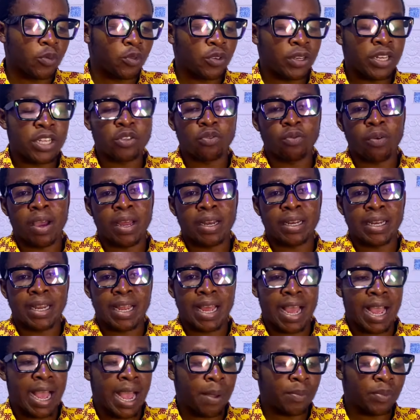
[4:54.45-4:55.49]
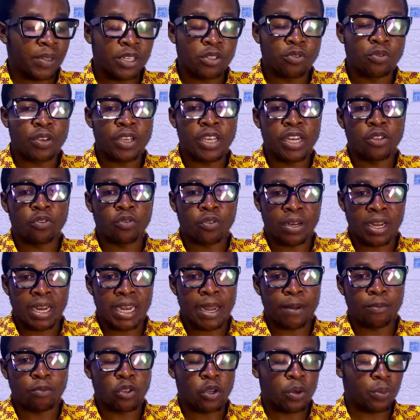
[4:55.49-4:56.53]
So this one I'm just doing it on a
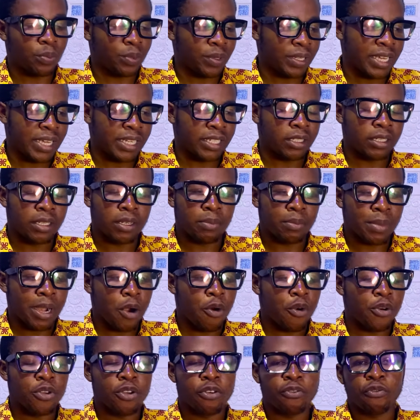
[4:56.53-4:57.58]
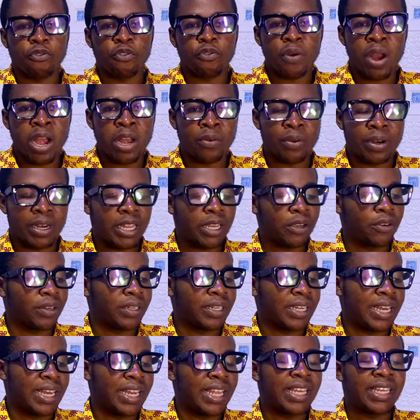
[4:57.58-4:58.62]
laptop, yes, but on your phone, when you click on
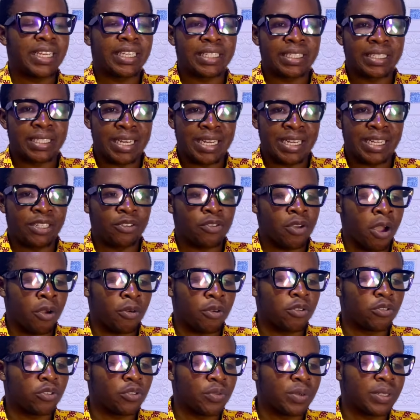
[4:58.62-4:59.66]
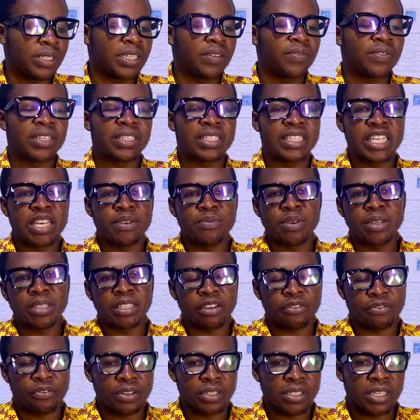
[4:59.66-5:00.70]
the link, you are going to receive the same
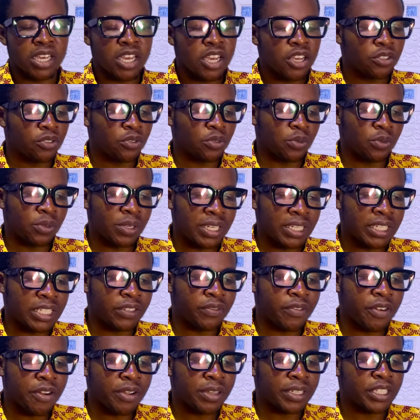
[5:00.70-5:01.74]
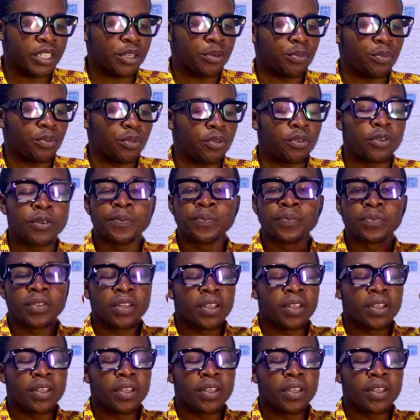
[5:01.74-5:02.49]
interface. So this is very simple.